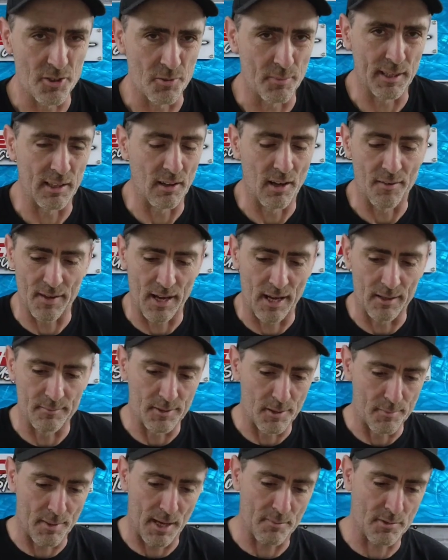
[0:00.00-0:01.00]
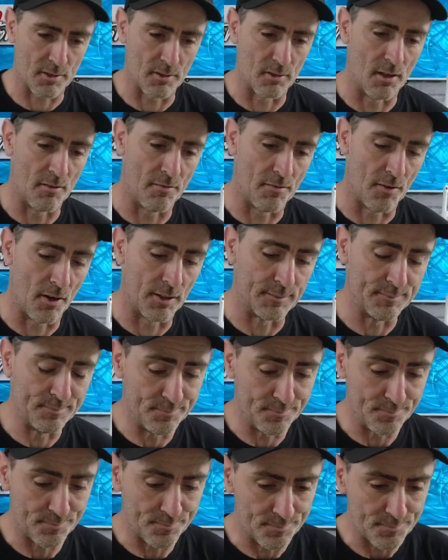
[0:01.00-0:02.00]
something like that, would be absolutely
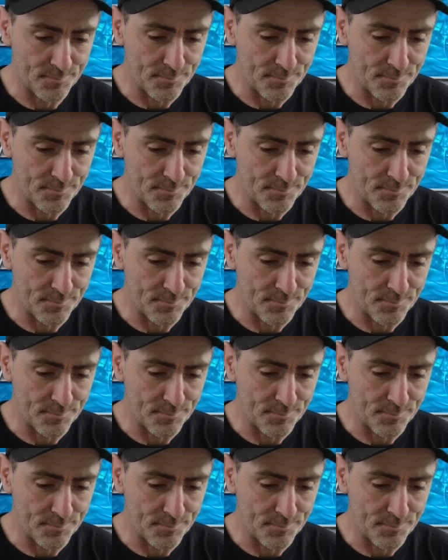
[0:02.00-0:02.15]
fine.